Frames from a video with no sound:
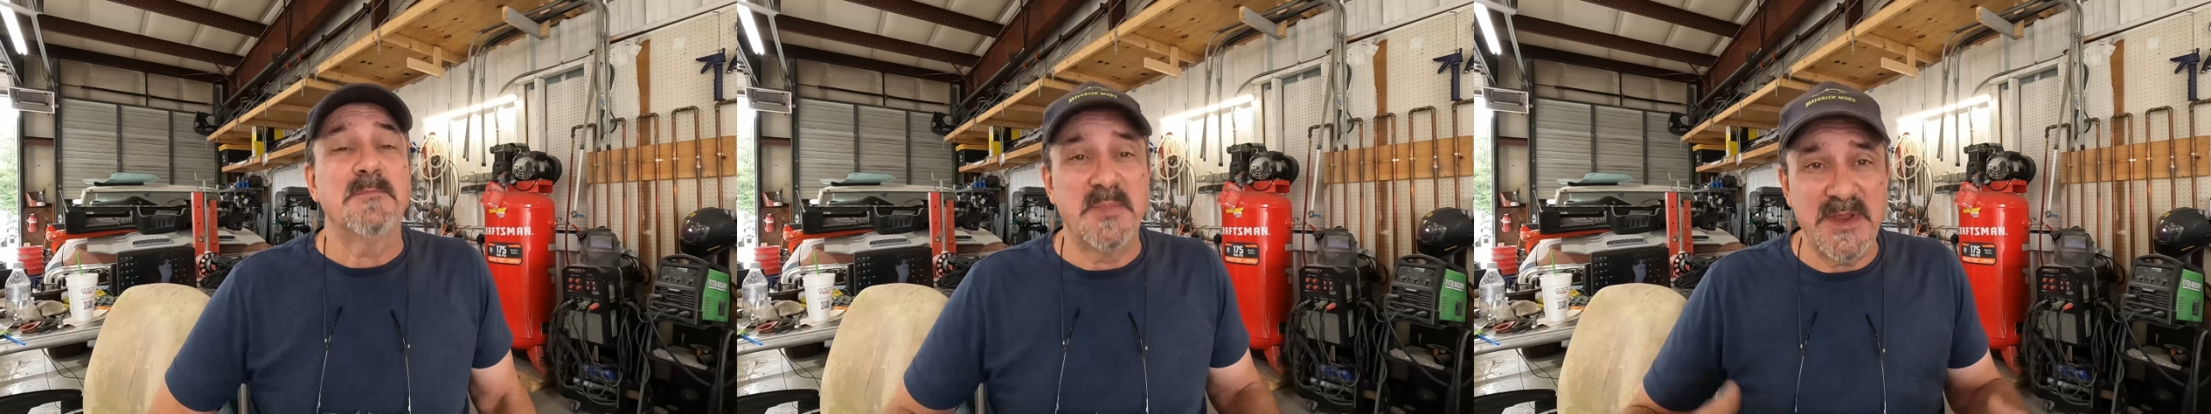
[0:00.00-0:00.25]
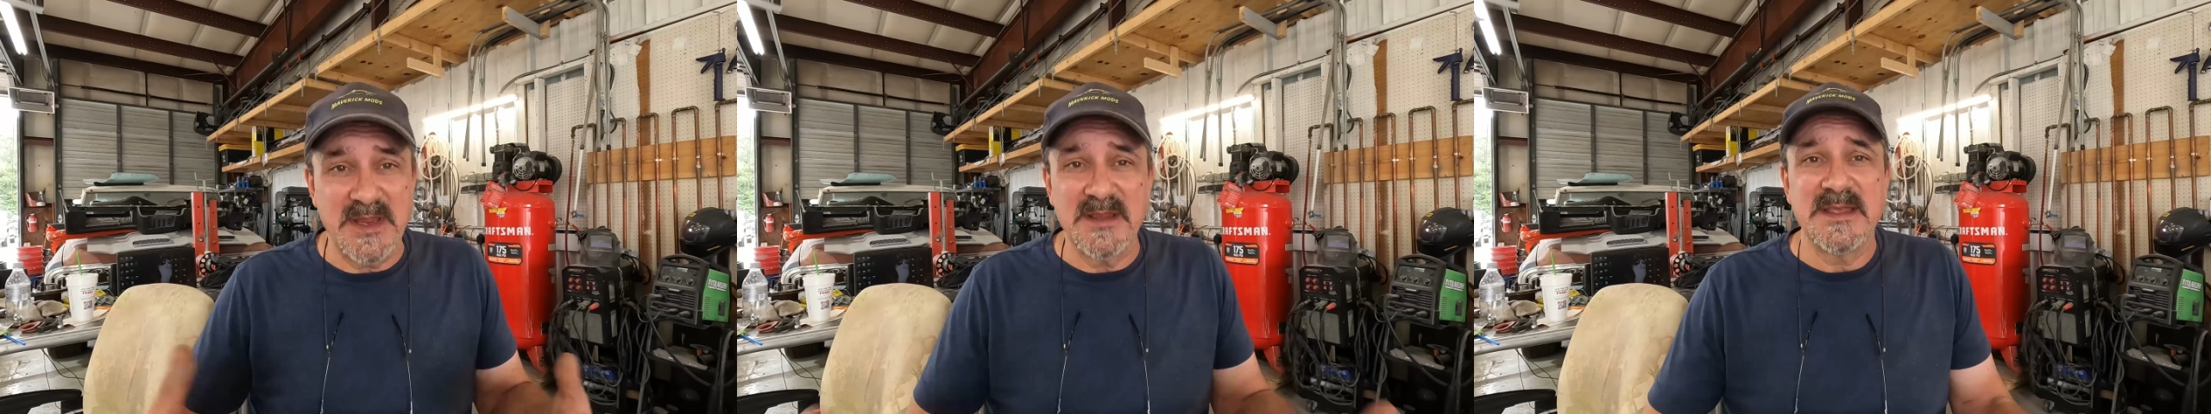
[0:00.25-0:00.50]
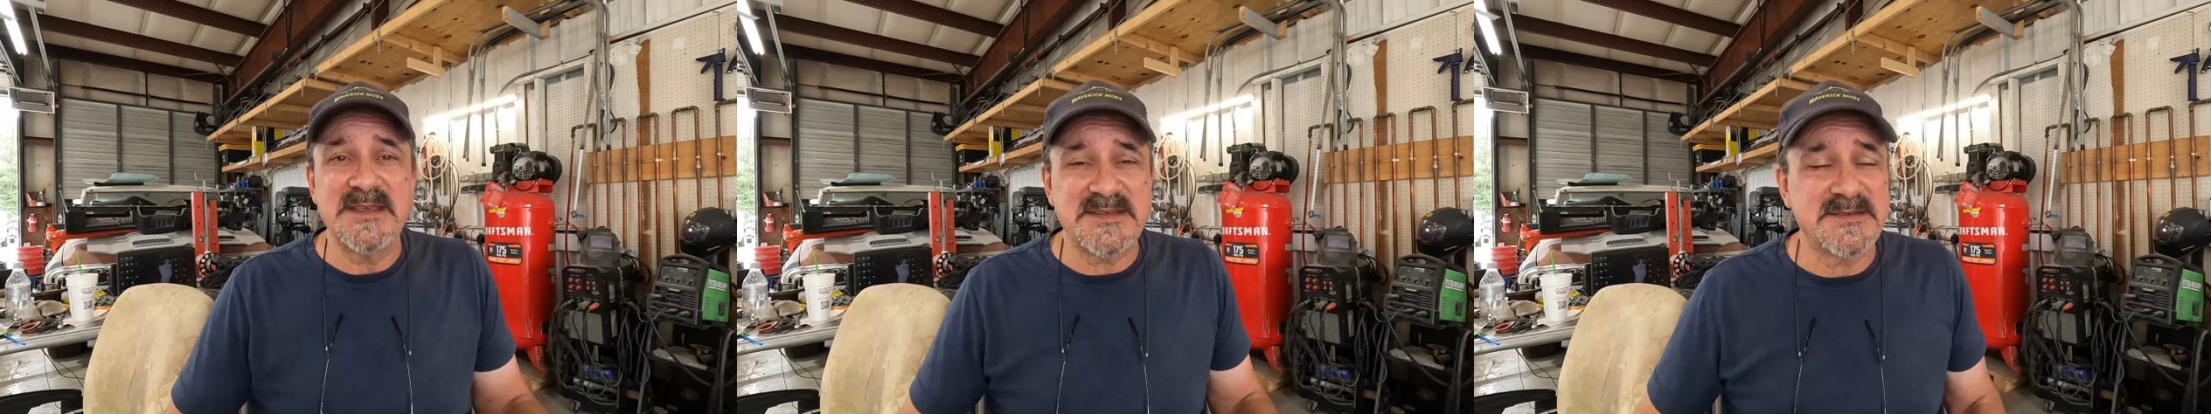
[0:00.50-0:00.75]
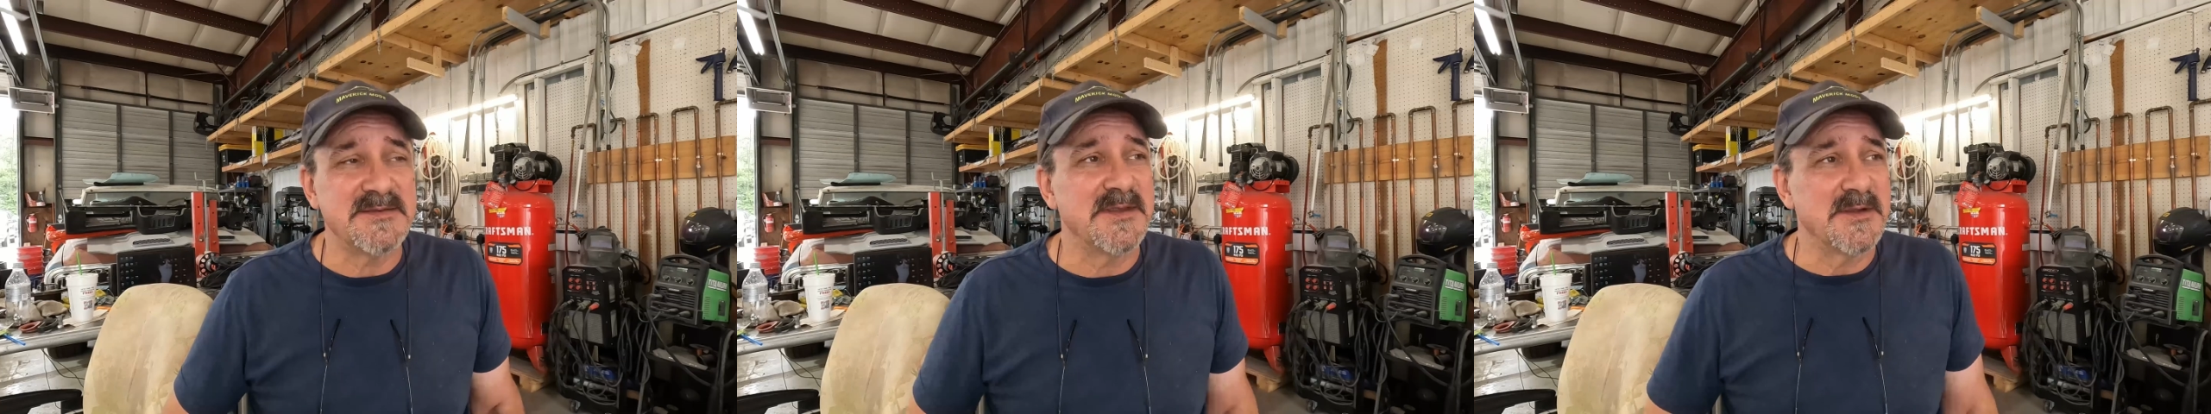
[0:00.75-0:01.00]
But at
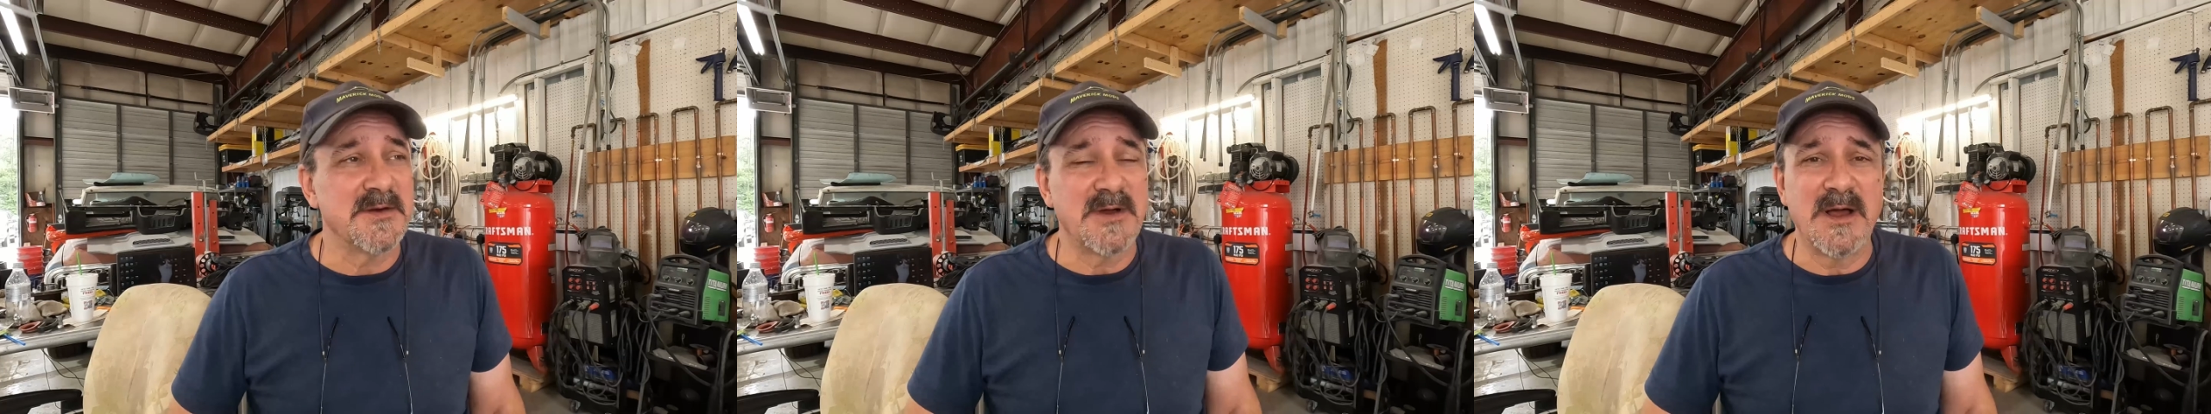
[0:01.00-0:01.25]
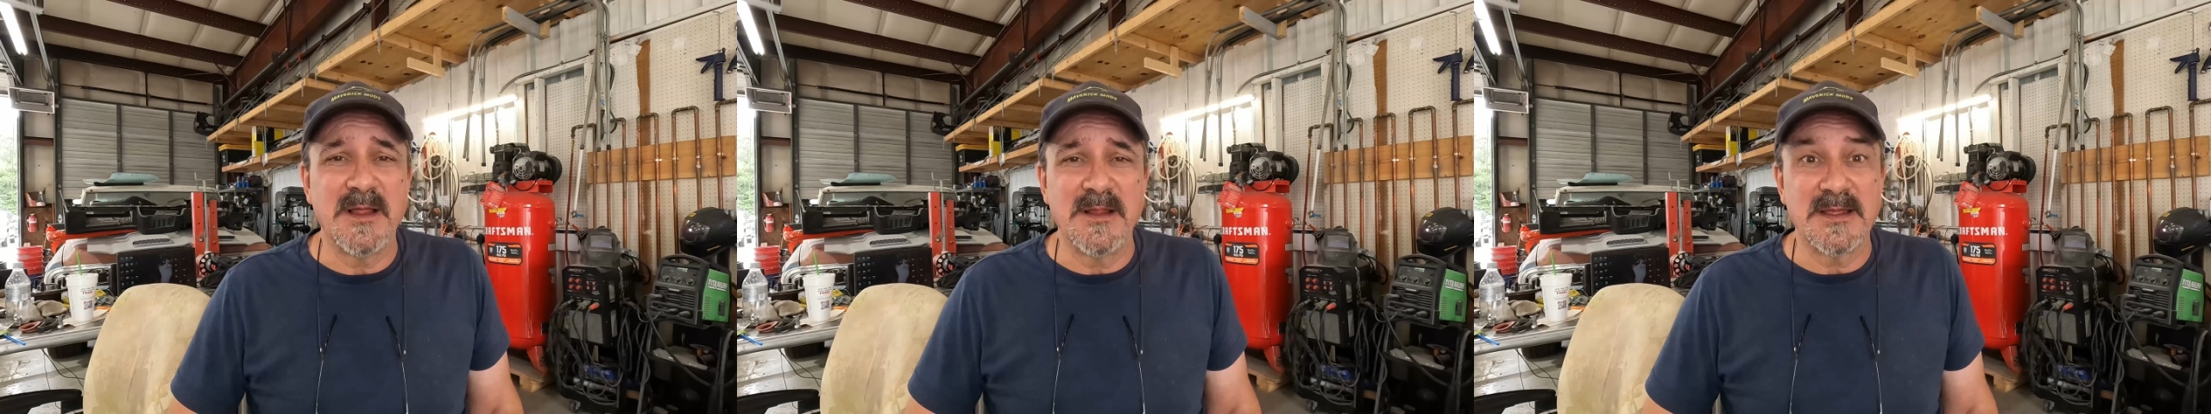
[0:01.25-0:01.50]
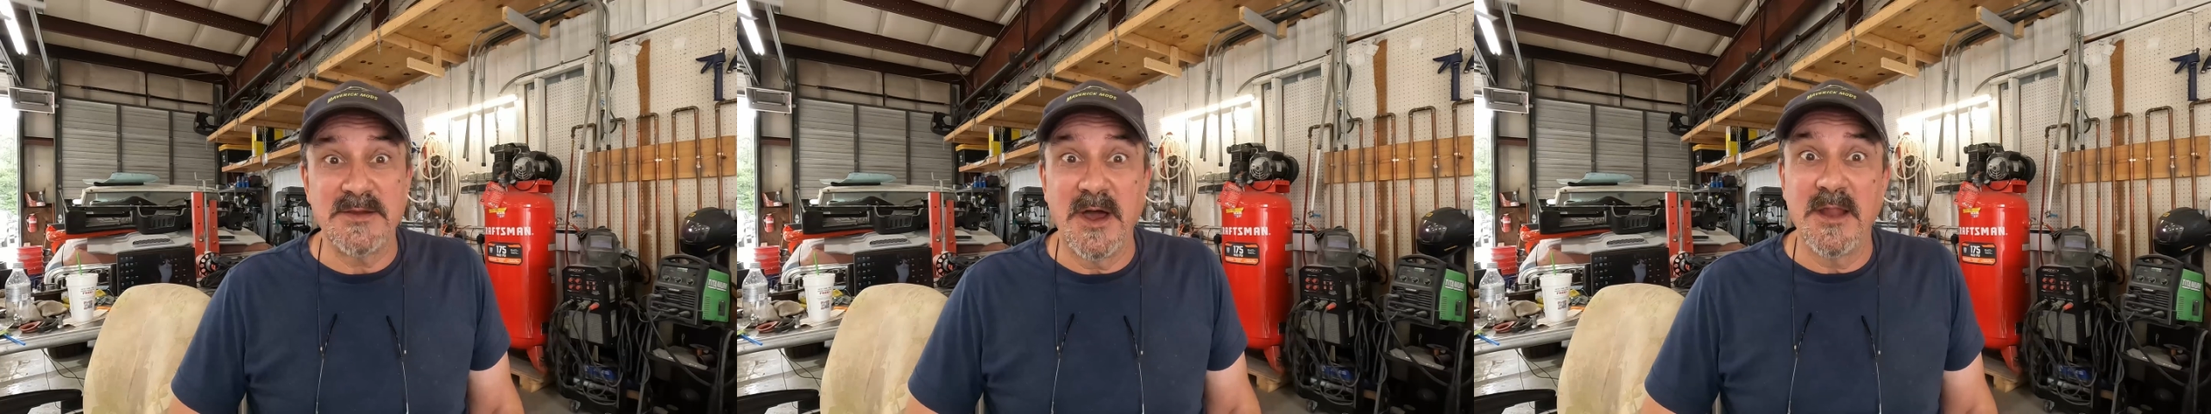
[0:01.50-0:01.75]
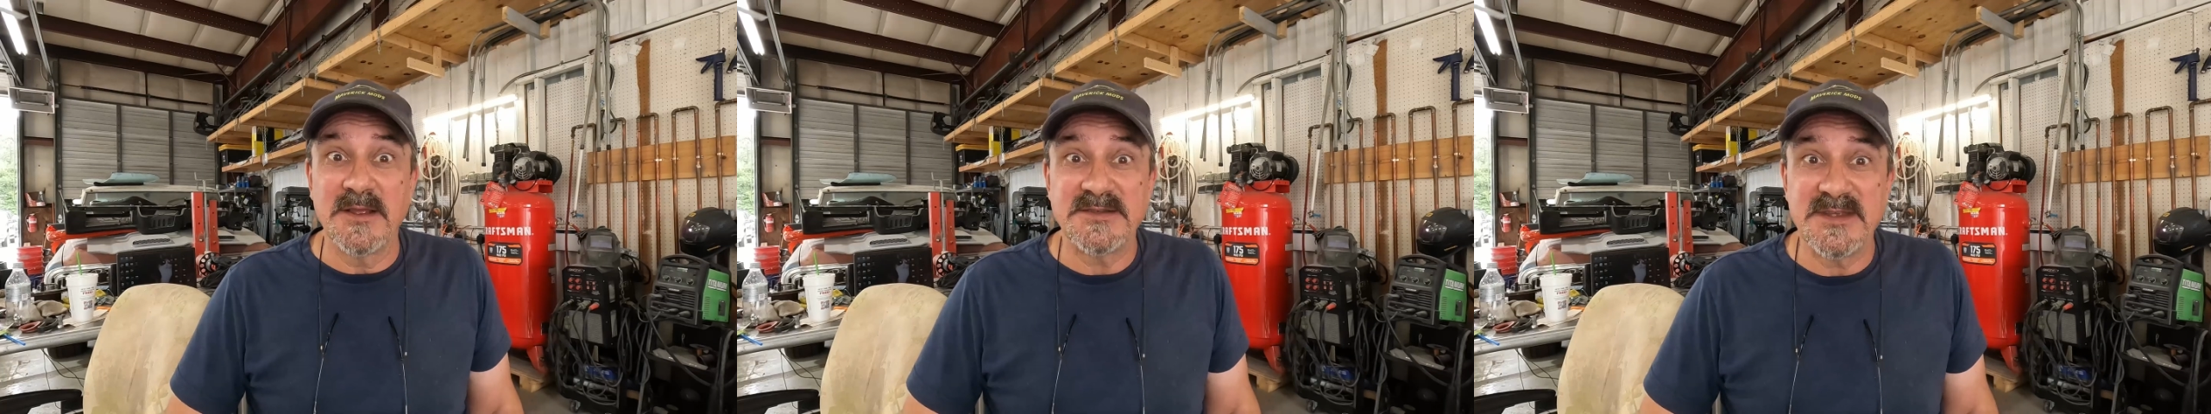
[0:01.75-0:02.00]
least, you know, I'll
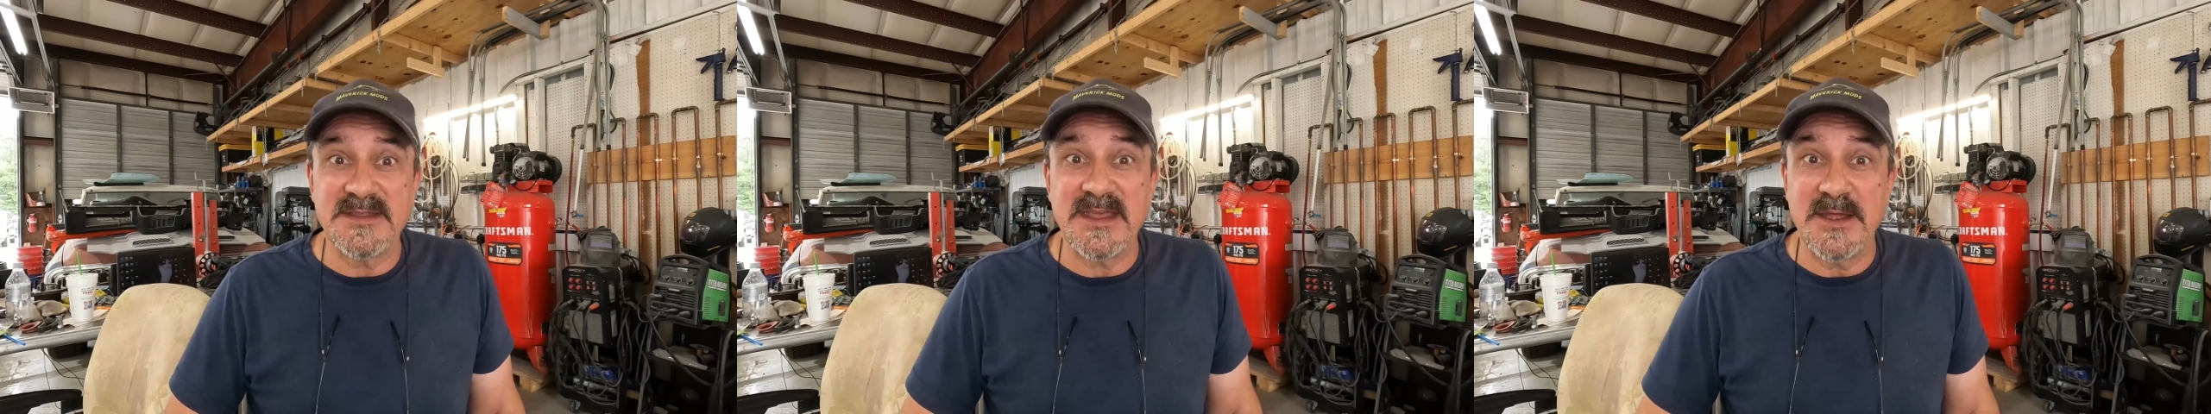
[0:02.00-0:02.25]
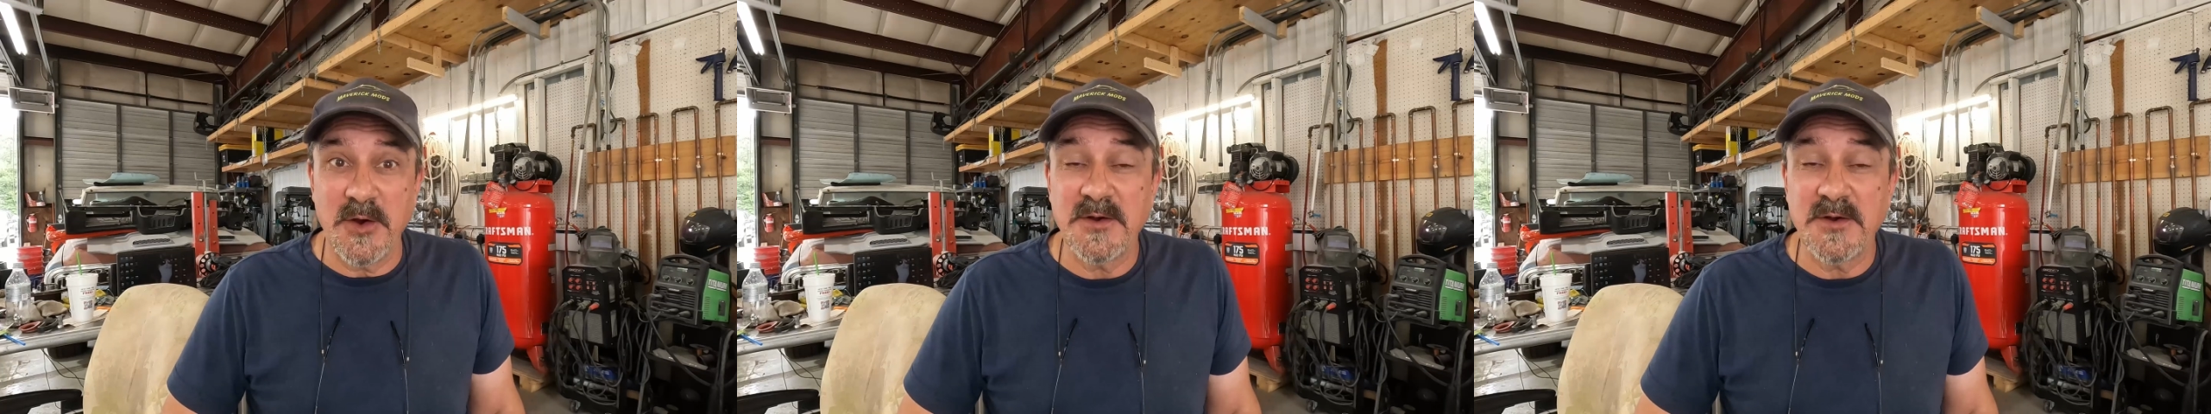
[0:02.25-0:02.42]
acknowledge that they